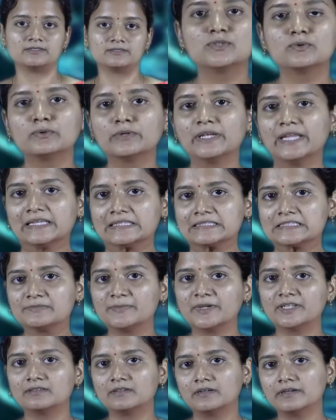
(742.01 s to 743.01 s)
So next
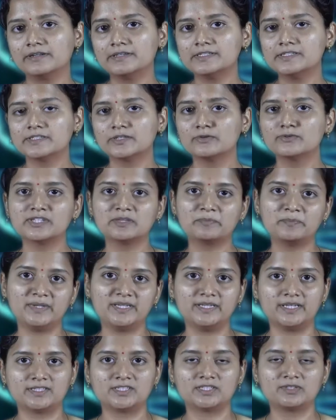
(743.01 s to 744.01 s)
method is using
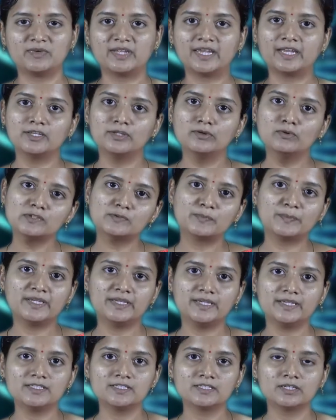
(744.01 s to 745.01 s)
pH. We can use
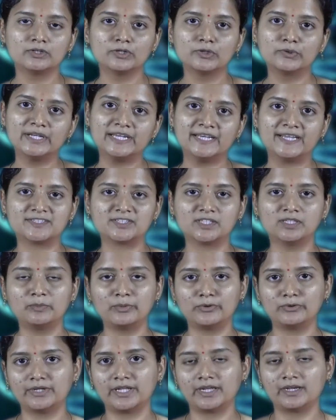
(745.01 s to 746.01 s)
pH to denature the
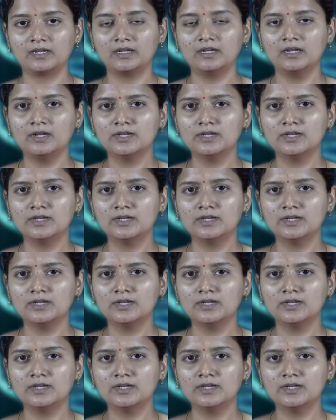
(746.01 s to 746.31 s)
protein.